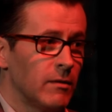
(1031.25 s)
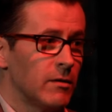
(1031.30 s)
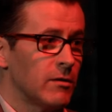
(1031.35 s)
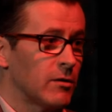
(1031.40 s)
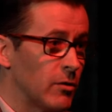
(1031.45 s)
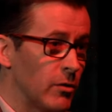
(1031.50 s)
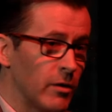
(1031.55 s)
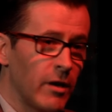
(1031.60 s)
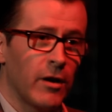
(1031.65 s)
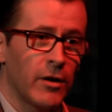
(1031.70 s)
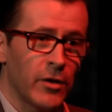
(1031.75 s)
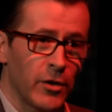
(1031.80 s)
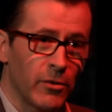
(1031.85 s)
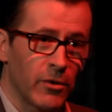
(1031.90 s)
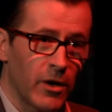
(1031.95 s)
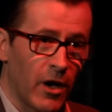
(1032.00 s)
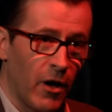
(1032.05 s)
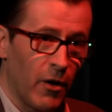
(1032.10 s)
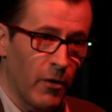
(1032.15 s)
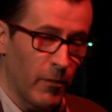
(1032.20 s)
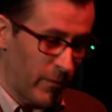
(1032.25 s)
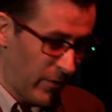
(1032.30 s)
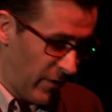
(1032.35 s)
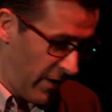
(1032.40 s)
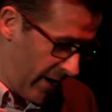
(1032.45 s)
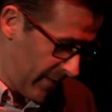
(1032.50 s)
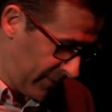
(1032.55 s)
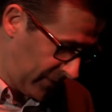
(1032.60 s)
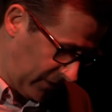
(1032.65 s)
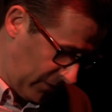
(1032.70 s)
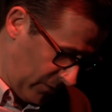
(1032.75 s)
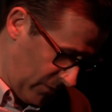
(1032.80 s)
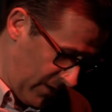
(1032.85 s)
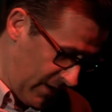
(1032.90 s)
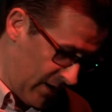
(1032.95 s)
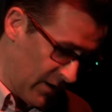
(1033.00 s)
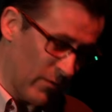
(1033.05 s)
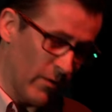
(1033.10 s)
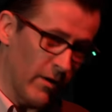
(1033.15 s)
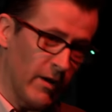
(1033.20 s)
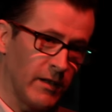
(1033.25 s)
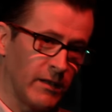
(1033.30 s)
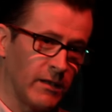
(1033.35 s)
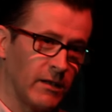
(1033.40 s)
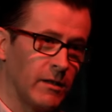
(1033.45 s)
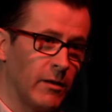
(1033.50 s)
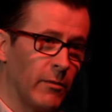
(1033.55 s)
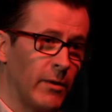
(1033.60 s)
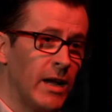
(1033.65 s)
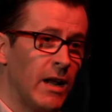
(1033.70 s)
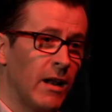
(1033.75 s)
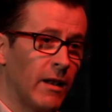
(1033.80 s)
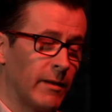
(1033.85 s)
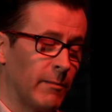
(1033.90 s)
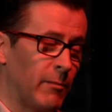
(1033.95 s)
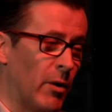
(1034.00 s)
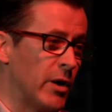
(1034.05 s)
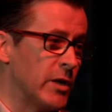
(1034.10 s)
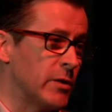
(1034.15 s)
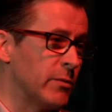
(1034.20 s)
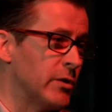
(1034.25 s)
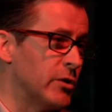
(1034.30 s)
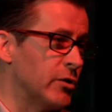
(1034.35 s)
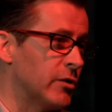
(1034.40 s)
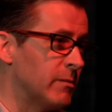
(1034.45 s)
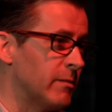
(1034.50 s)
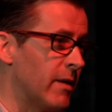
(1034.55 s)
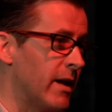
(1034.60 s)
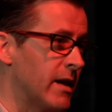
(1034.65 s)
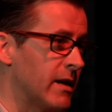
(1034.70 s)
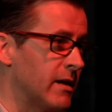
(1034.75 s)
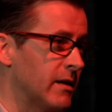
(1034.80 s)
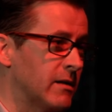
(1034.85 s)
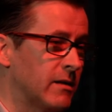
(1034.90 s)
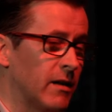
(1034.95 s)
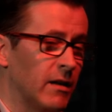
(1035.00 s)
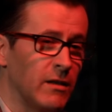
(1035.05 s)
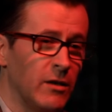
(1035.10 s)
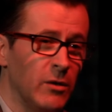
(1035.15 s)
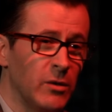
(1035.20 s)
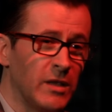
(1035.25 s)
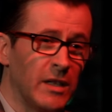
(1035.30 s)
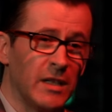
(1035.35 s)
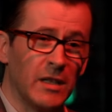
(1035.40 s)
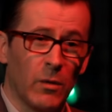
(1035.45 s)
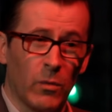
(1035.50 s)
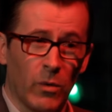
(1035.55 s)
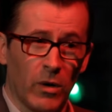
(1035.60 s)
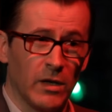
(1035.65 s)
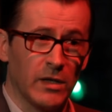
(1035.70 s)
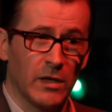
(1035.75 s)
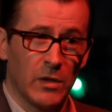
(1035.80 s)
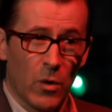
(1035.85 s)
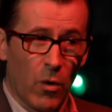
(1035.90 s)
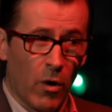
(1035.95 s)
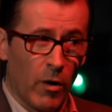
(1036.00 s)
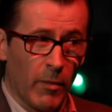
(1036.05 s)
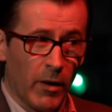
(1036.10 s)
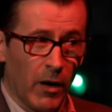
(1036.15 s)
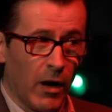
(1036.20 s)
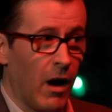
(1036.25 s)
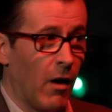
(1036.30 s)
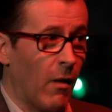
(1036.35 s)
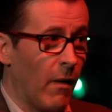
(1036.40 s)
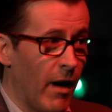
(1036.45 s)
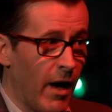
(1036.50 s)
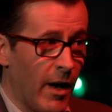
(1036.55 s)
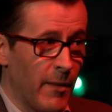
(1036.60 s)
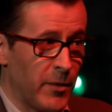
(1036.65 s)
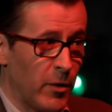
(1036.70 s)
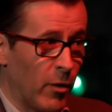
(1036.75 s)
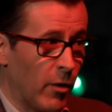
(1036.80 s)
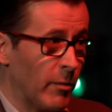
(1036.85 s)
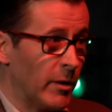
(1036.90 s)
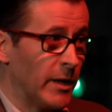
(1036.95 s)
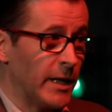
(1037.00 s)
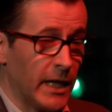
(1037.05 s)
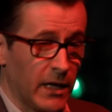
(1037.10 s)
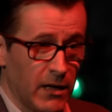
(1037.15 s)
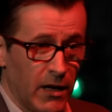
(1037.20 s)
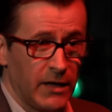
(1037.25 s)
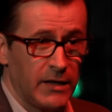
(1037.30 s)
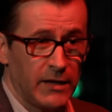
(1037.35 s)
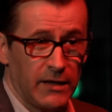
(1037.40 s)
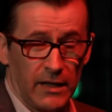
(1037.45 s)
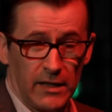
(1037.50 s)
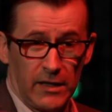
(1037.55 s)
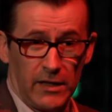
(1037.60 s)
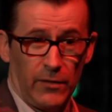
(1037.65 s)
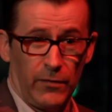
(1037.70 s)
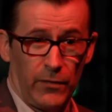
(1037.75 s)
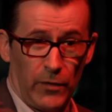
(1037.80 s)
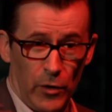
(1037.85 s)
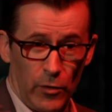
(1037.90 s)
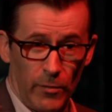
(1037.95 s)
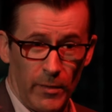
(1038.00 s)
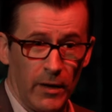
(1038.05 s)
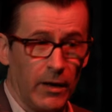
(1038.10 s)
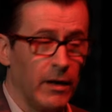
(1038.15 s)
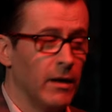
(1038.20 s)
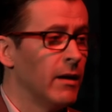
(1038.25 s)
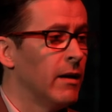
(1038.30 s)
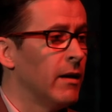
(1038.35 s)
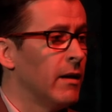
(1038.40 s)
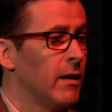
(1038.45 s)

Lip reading: So there you go. Perhaps the real reason, the real point we should make is that using the words normal or abnormal in the context of human